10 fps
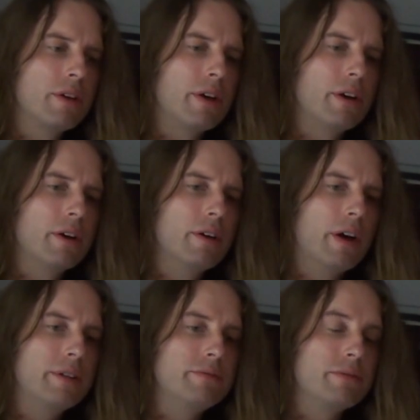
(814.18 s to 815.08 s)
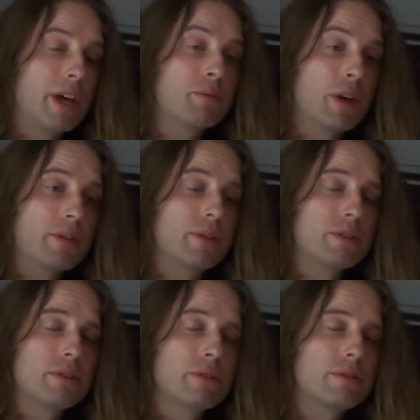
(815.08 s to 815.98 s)
I had
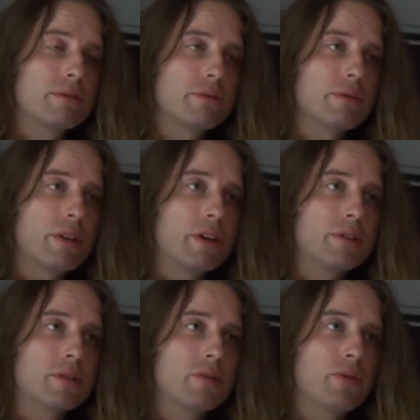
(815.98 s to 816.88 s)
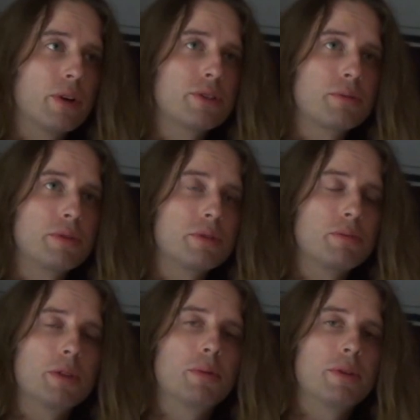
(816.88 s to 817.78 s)
breakfast and conversed with
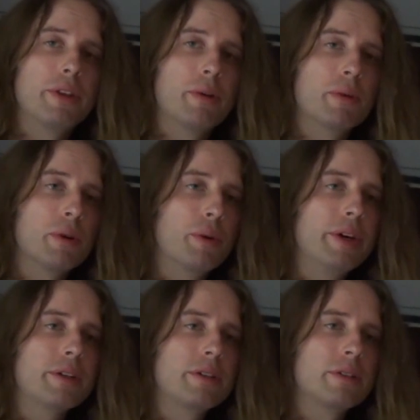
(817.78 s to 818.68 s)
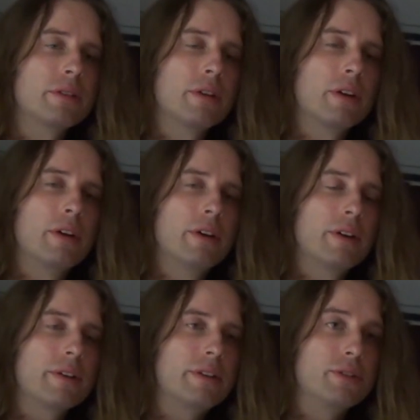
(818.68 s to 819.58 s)
some people that were awake
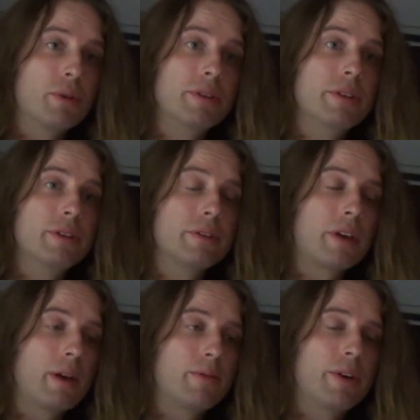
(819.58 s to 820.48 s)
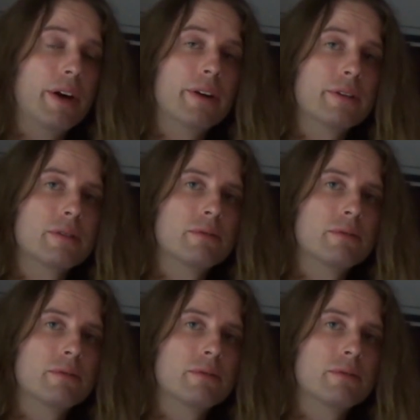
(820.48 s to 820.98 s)
and enjoyed the campfire.